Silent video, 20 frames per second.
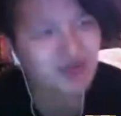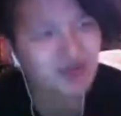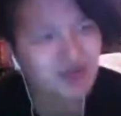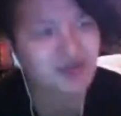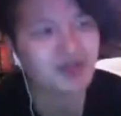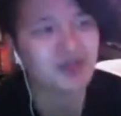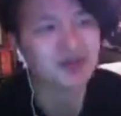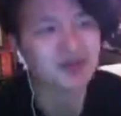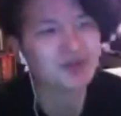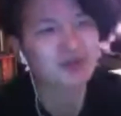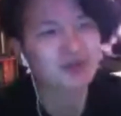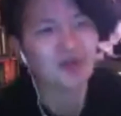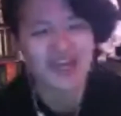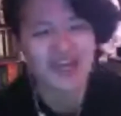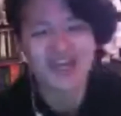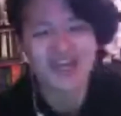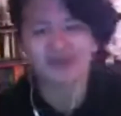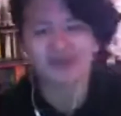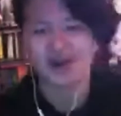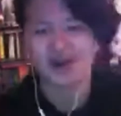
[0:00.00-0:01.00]
For
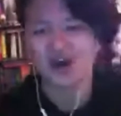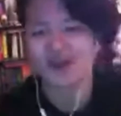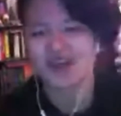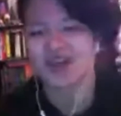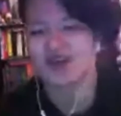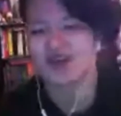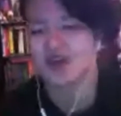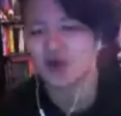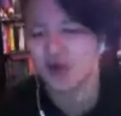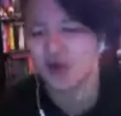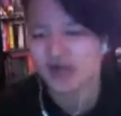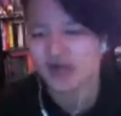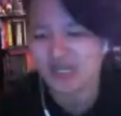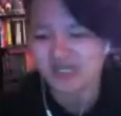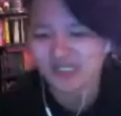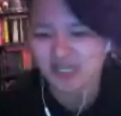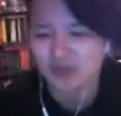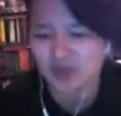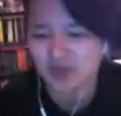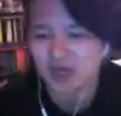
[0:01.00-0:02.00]
all that noise
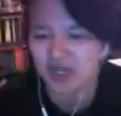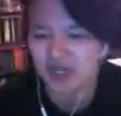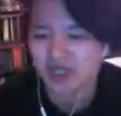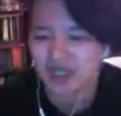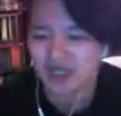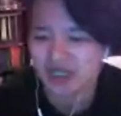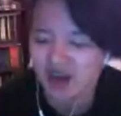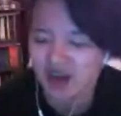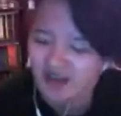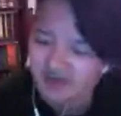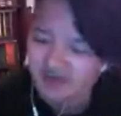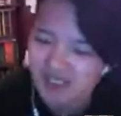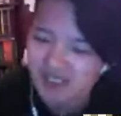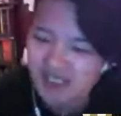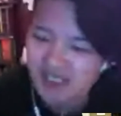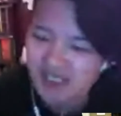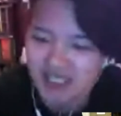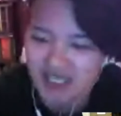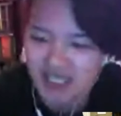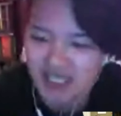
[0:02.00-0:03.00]
that we heard in the offseason
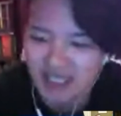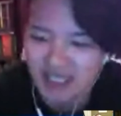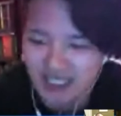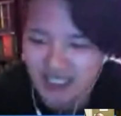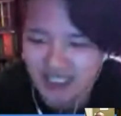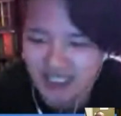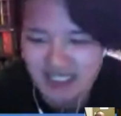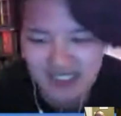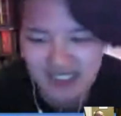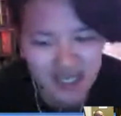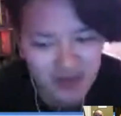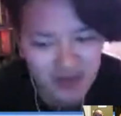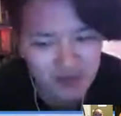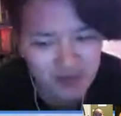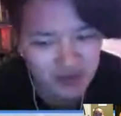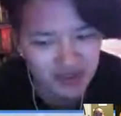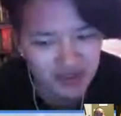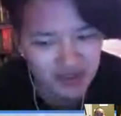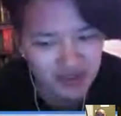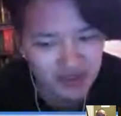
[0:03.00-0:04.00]
and then in December
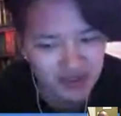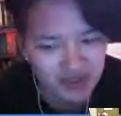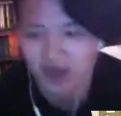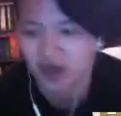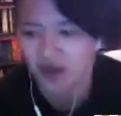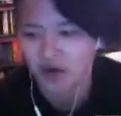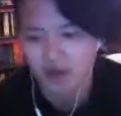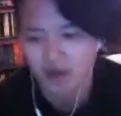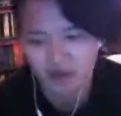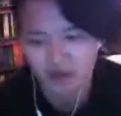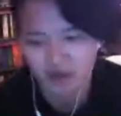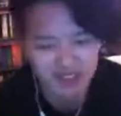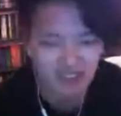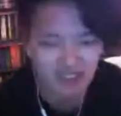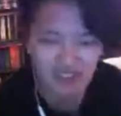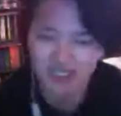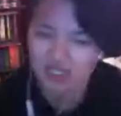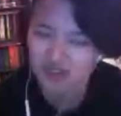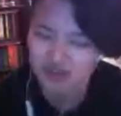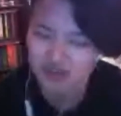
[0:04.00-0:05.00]
that, Omer's going
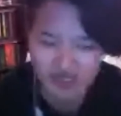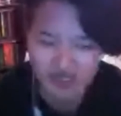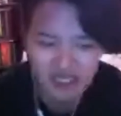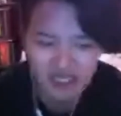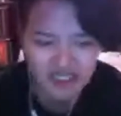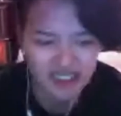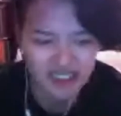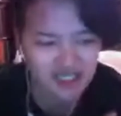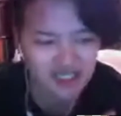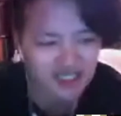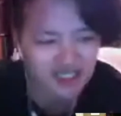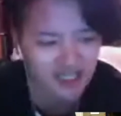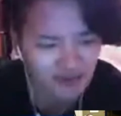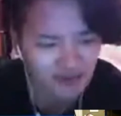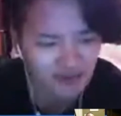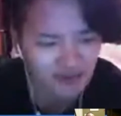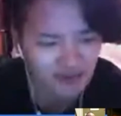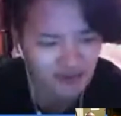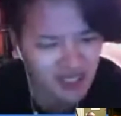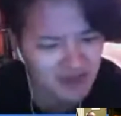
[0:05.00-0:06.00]
to get traded,
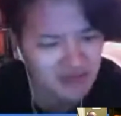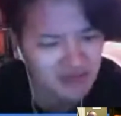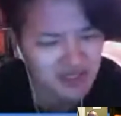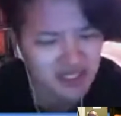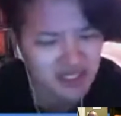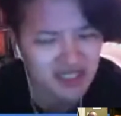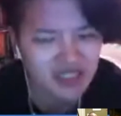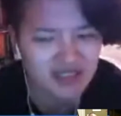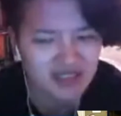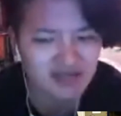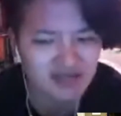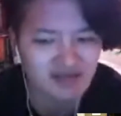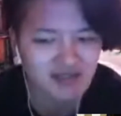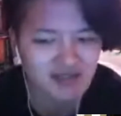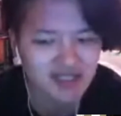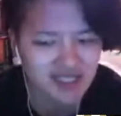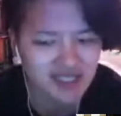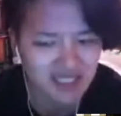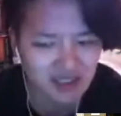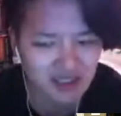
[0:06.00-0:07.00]
for him to
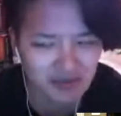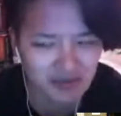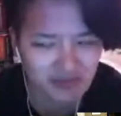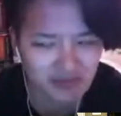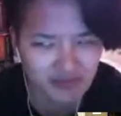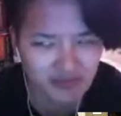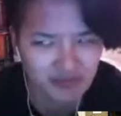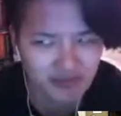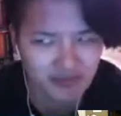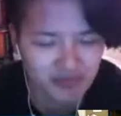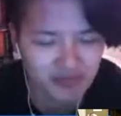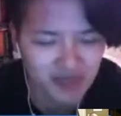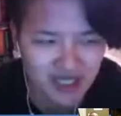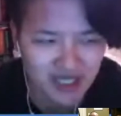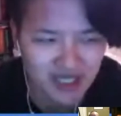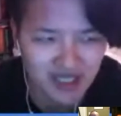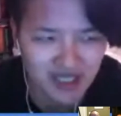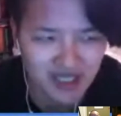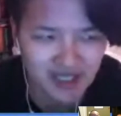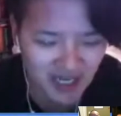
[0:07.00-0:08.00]
still
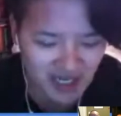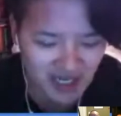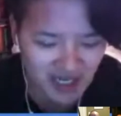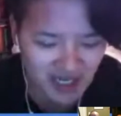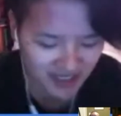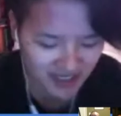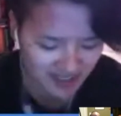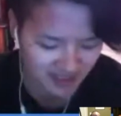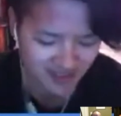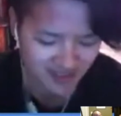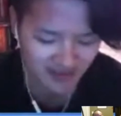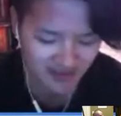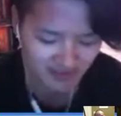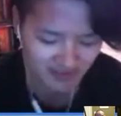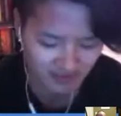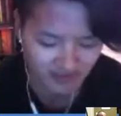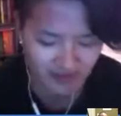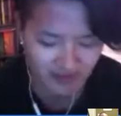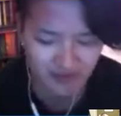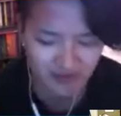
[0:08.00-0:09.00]
be here and it's
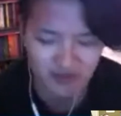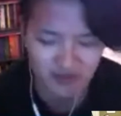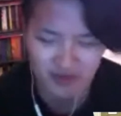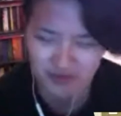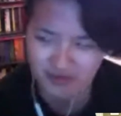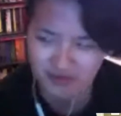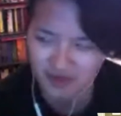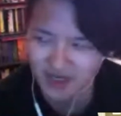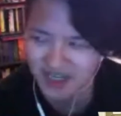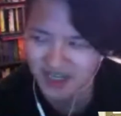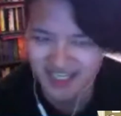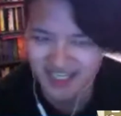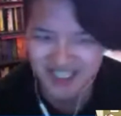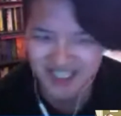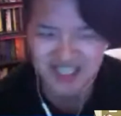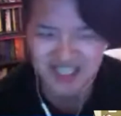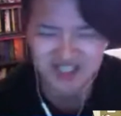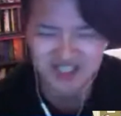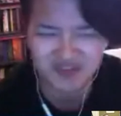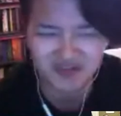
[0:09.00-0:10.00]

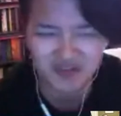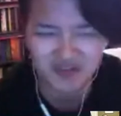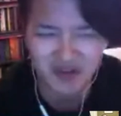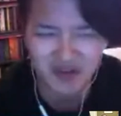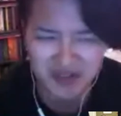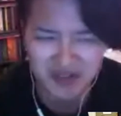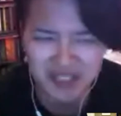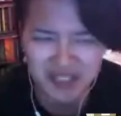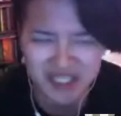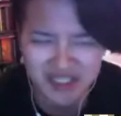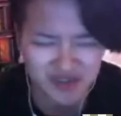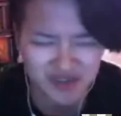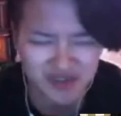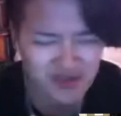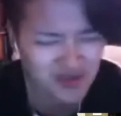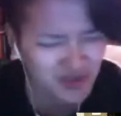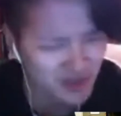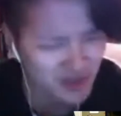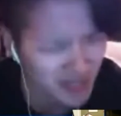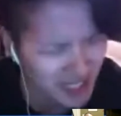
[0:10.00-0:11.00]
February is very
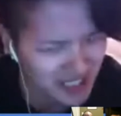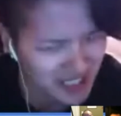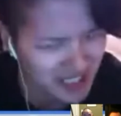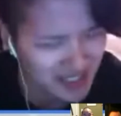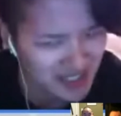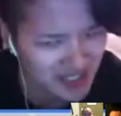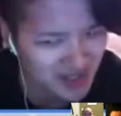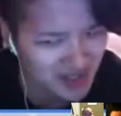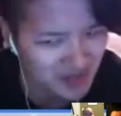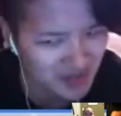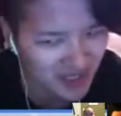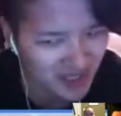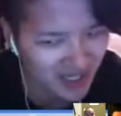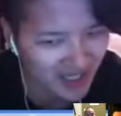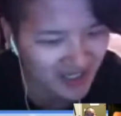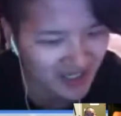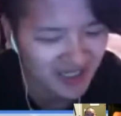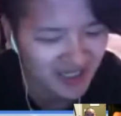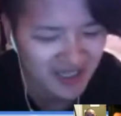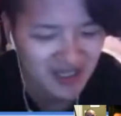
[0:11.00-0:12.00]
strange to
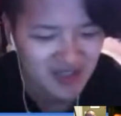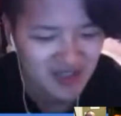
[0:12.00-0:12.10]
me.